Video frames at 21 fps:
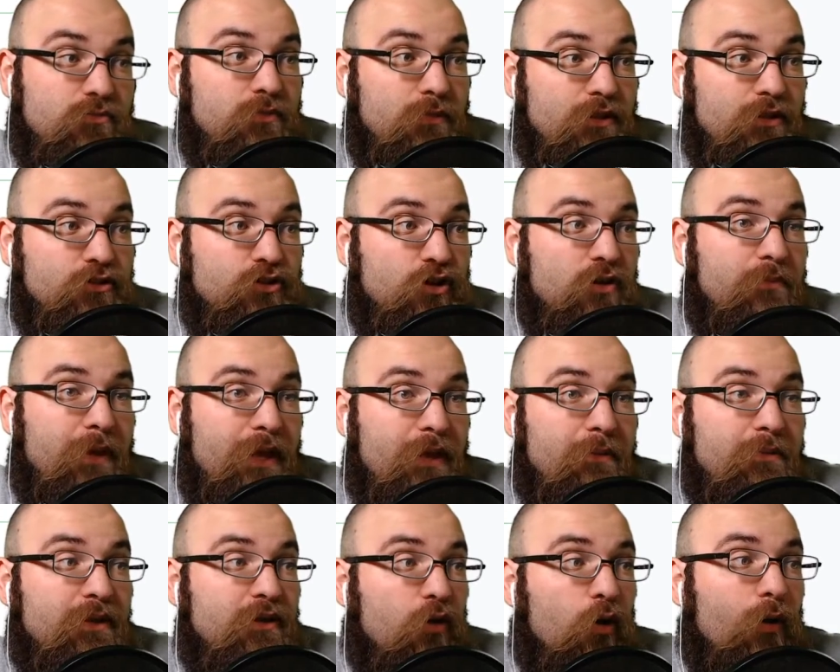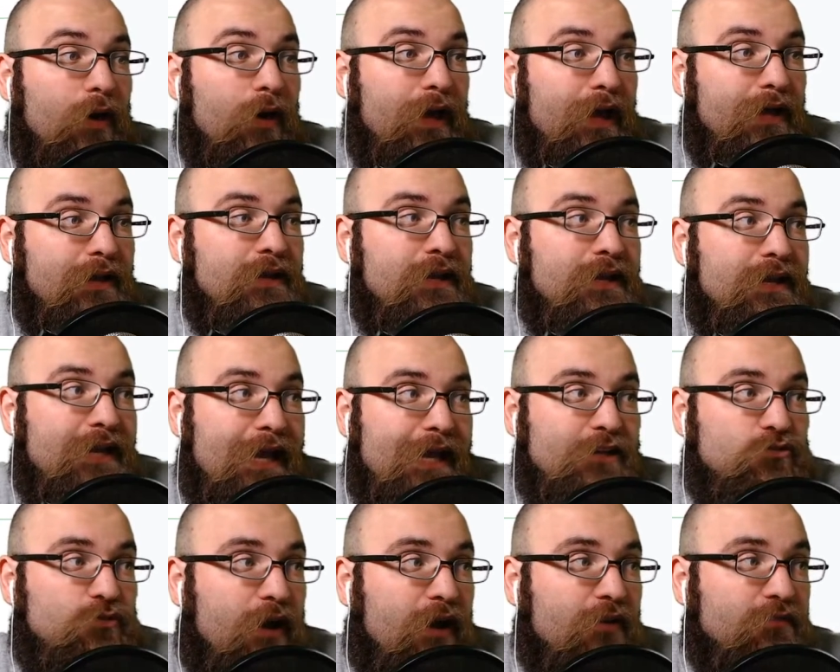in turn, maybe you go ahead and
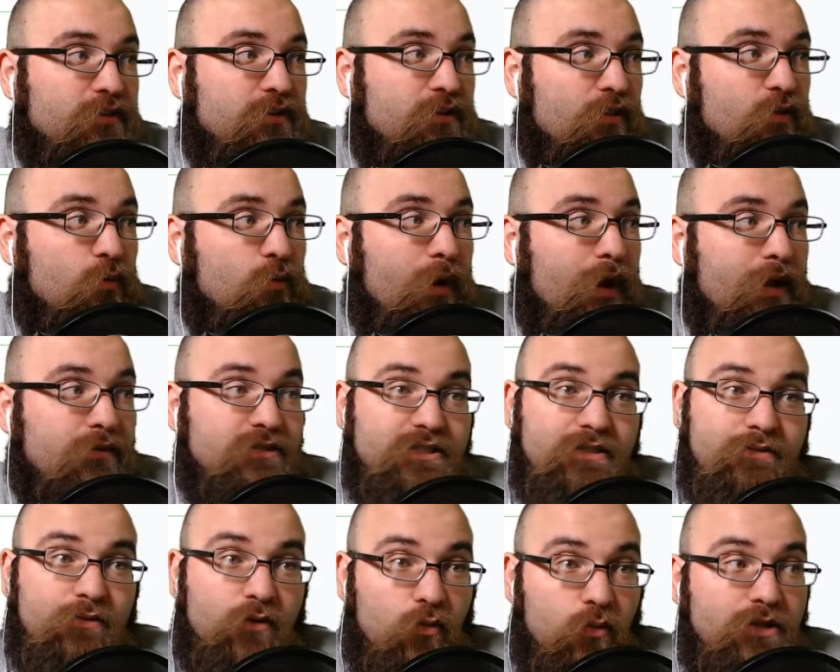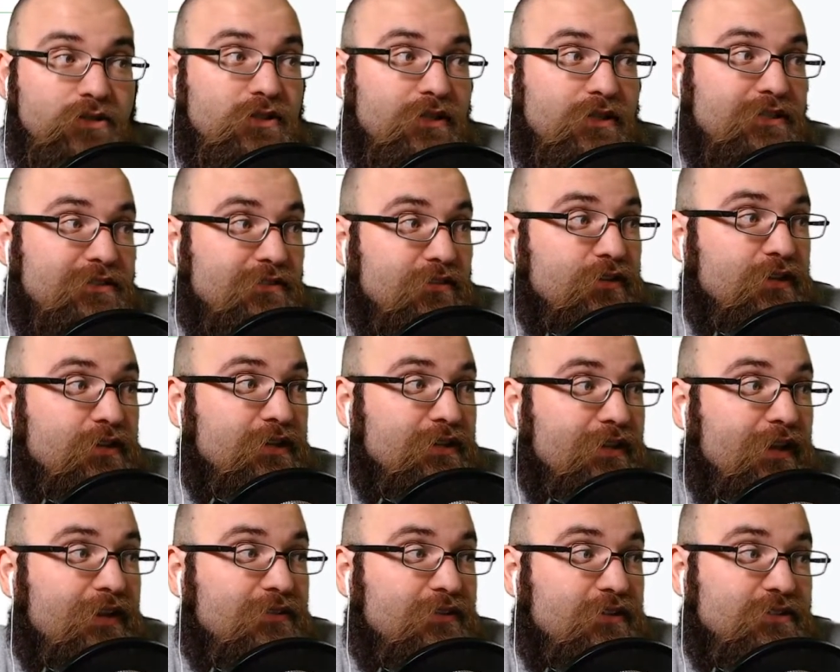draft another wide receiver, which it's looking
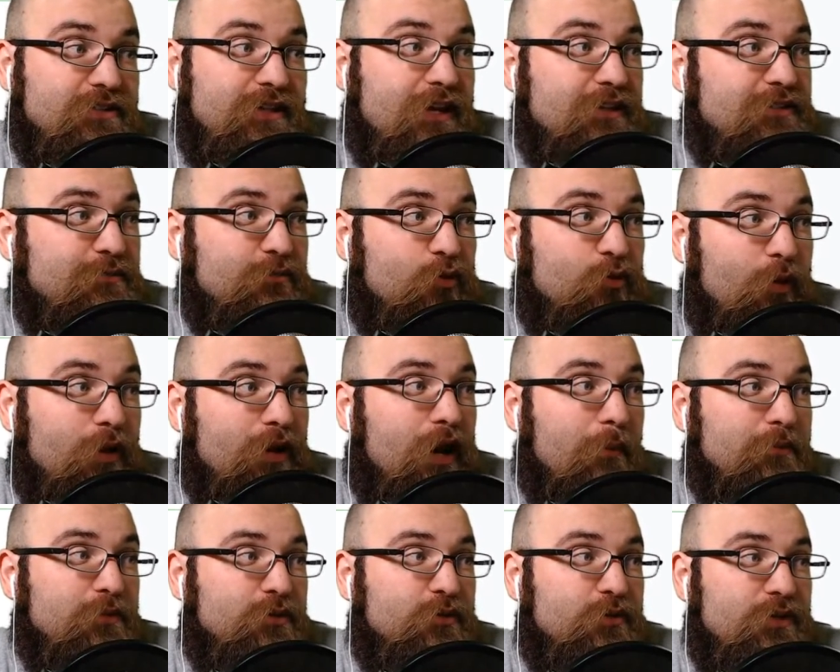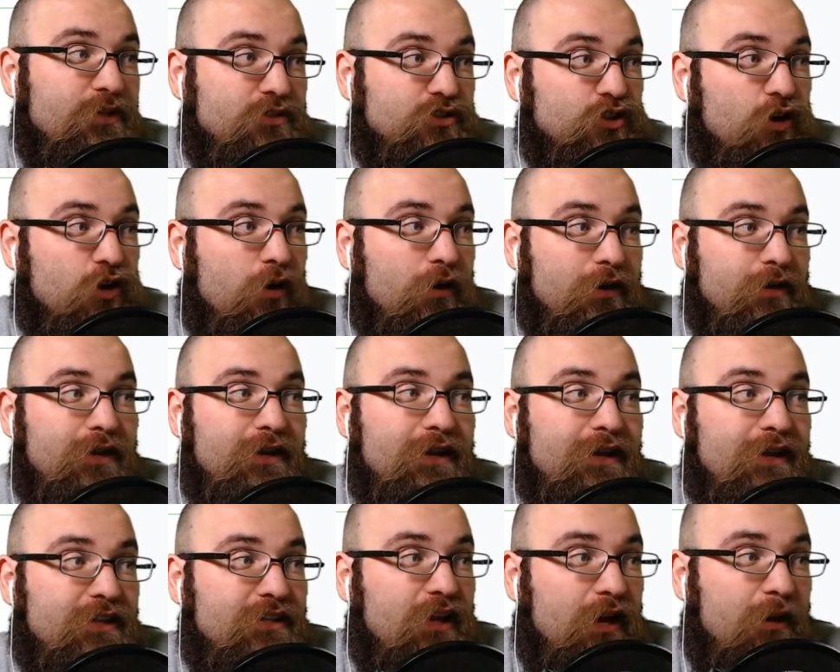like there's got some great opportunity. Your Chark,
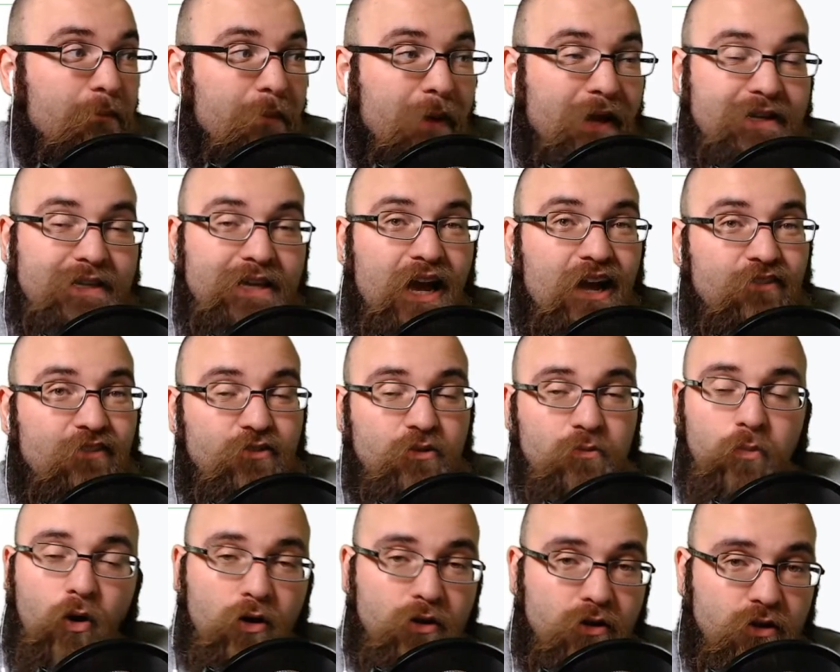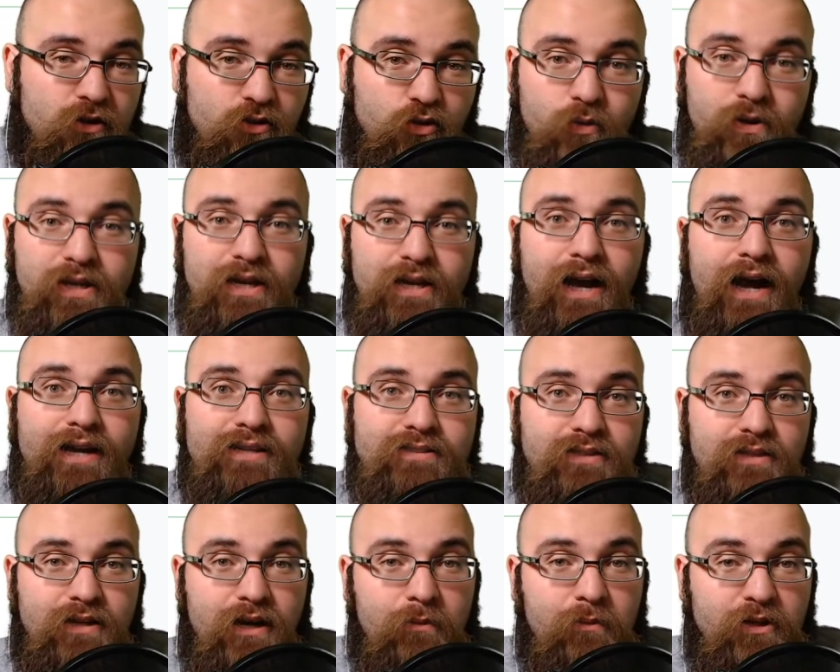Metcalf, and Parker, three guys
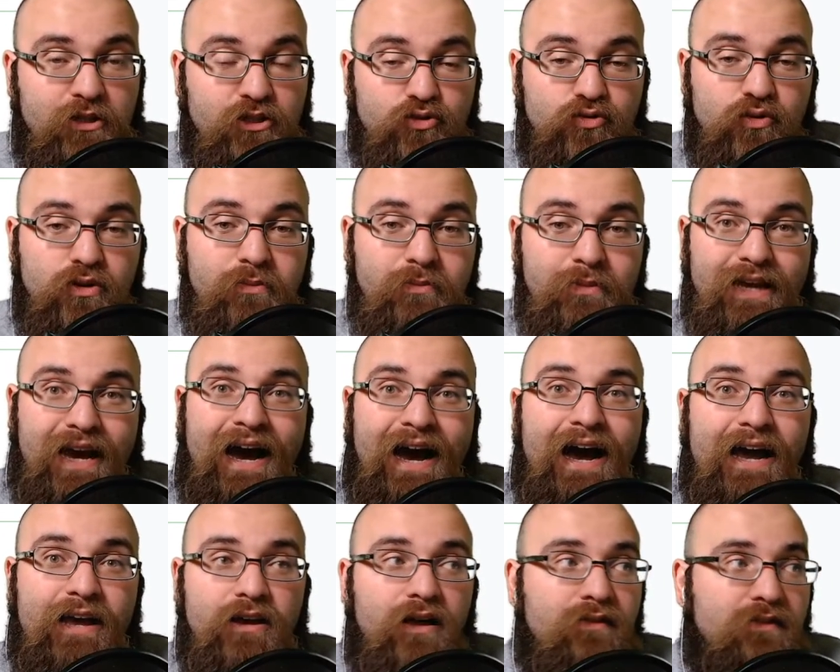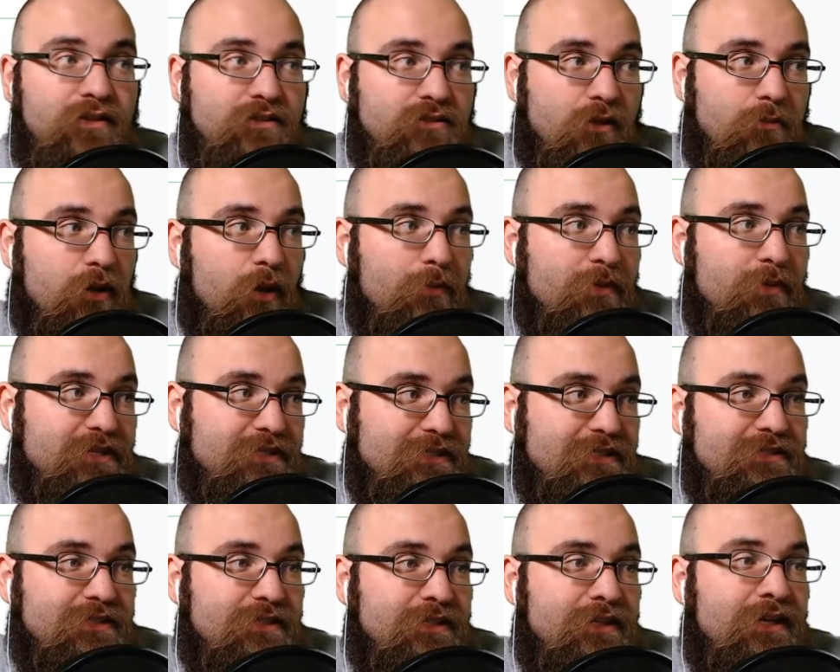that I'm extremely high on this upcoming
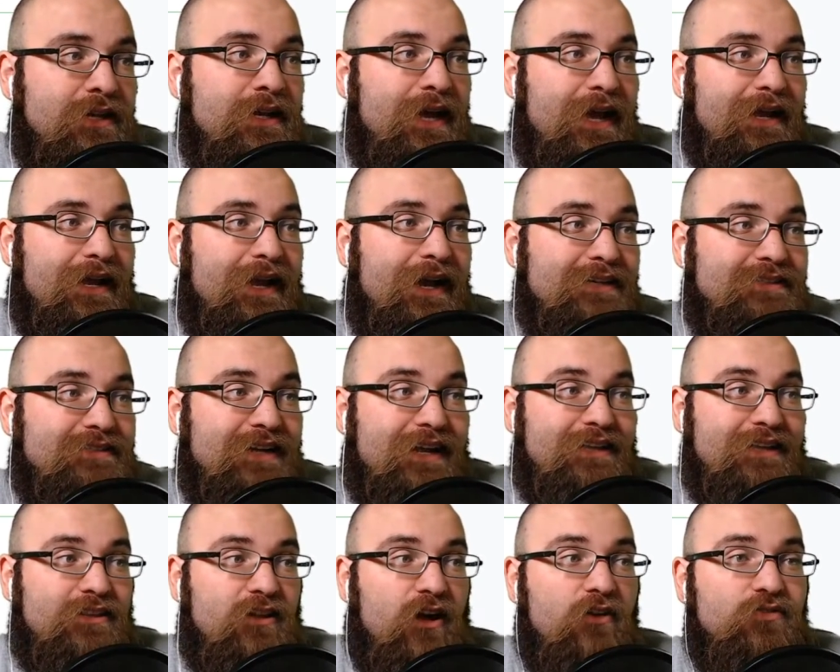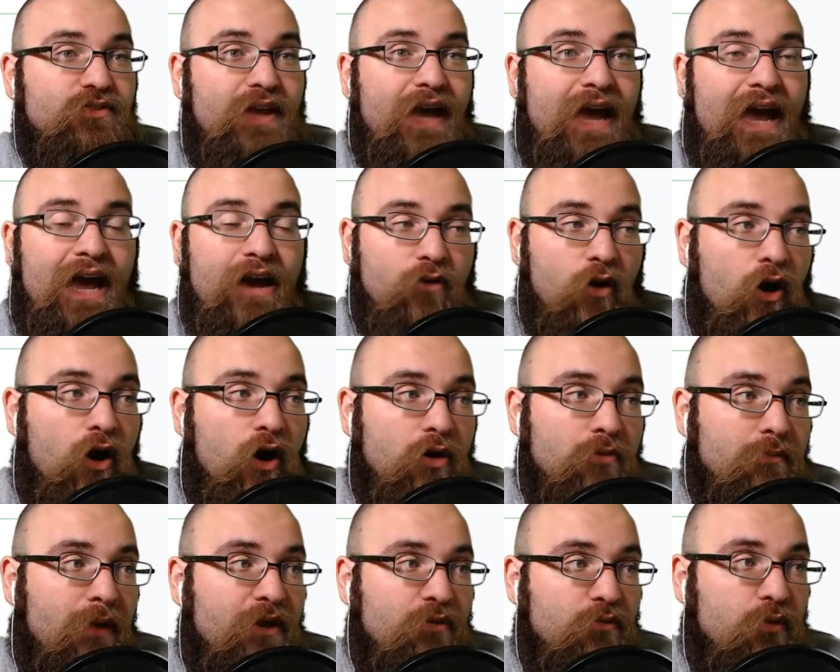season and guys that I love to have on
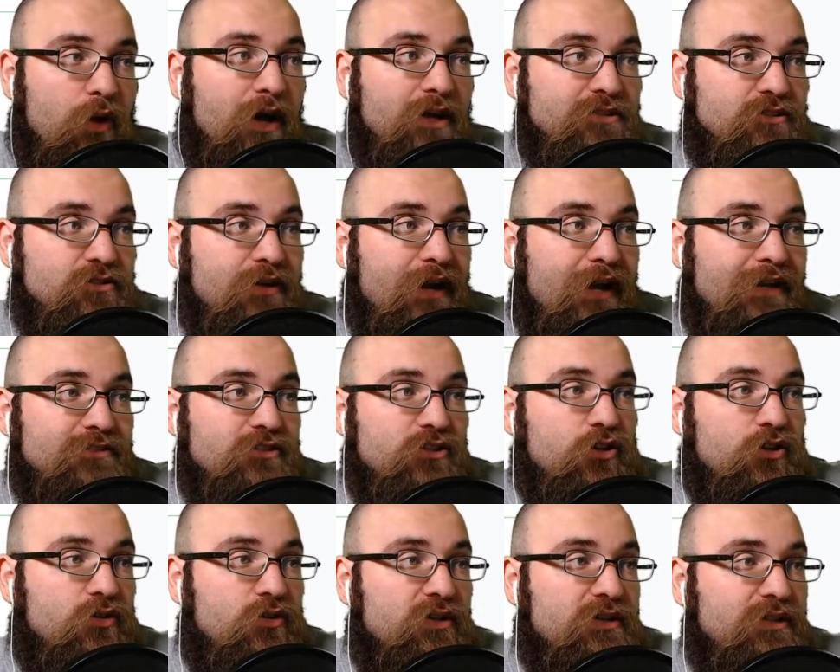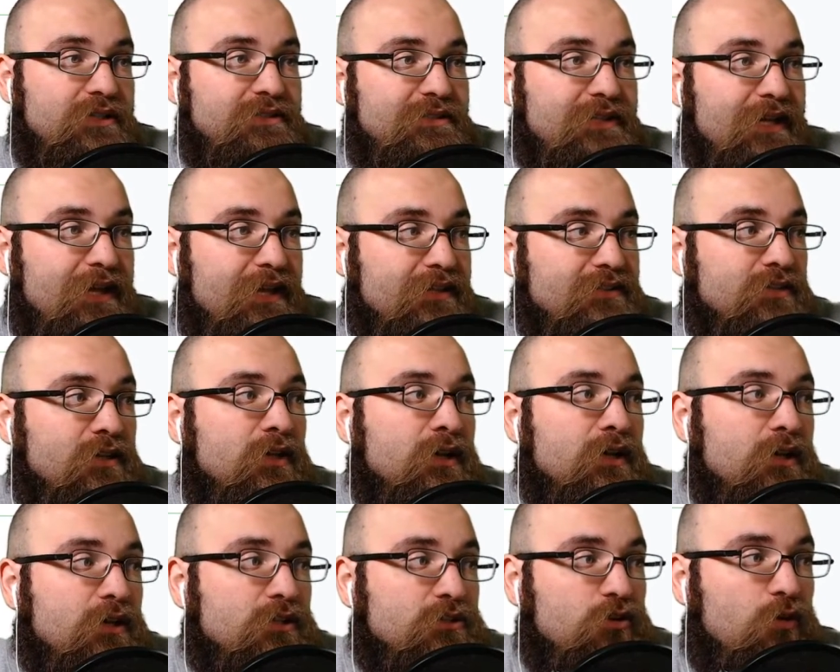my roster as it currently stands.
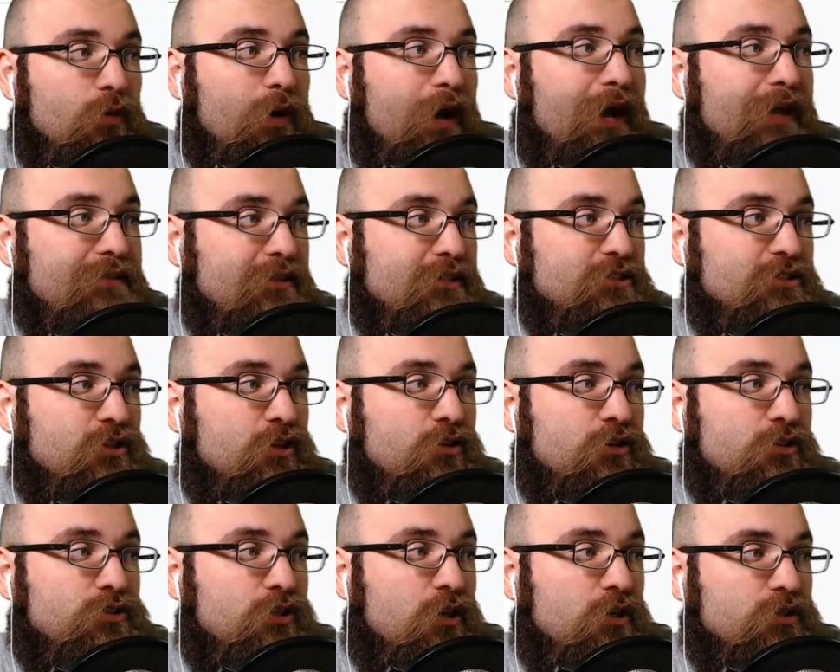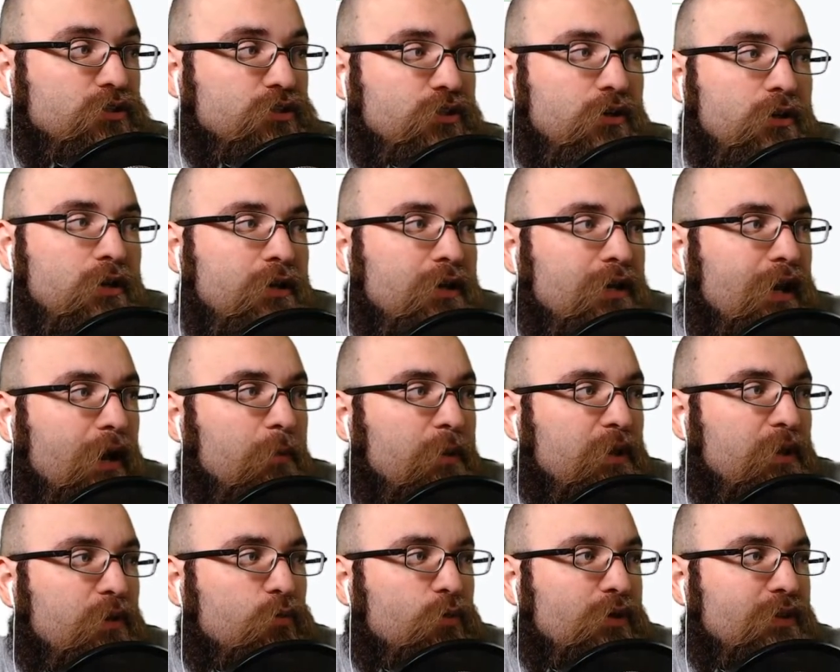So at this current juncture,
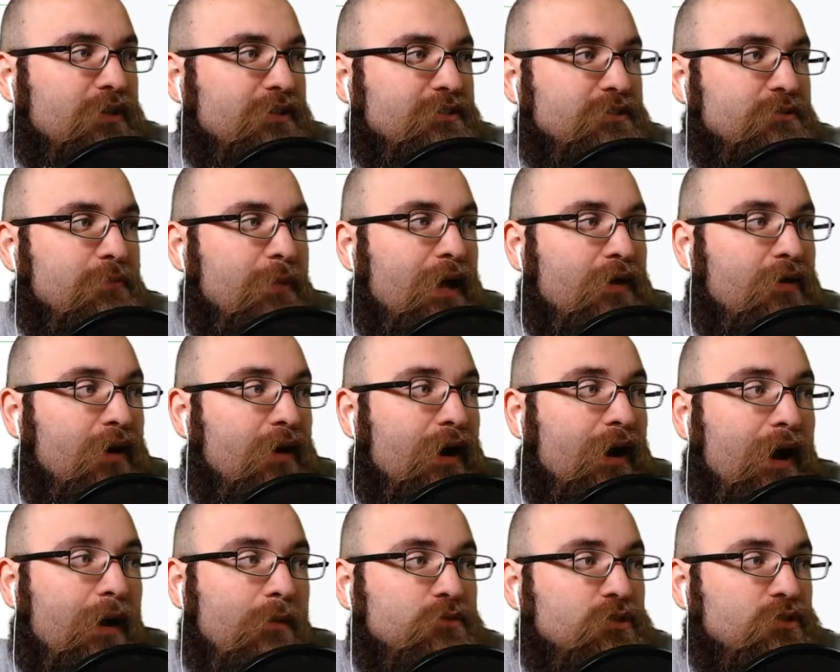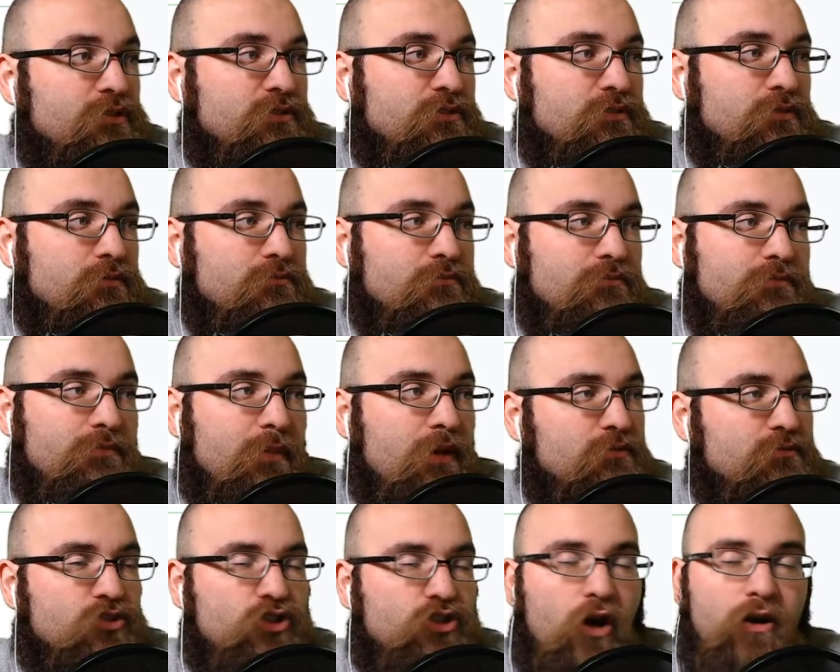it really doesn't matter.
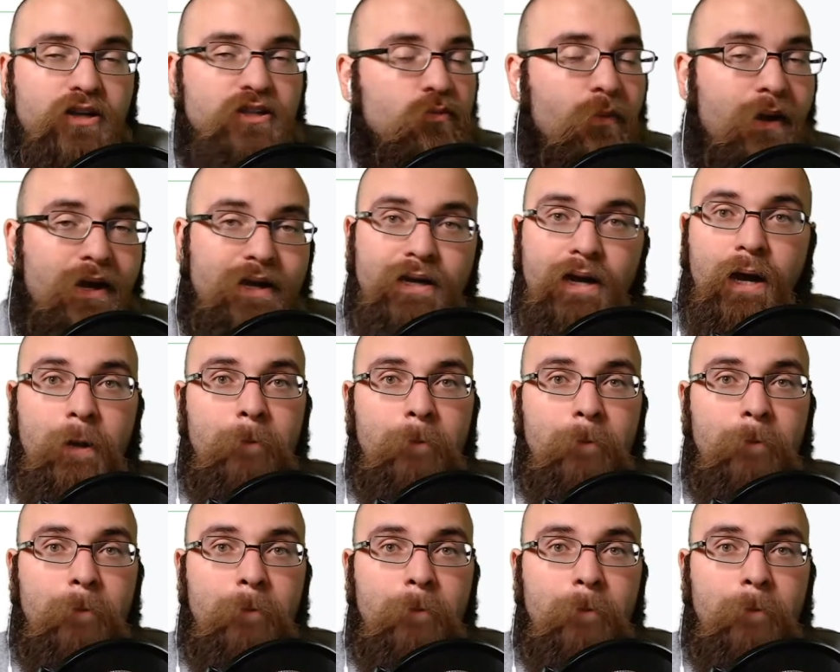Chark's my guy.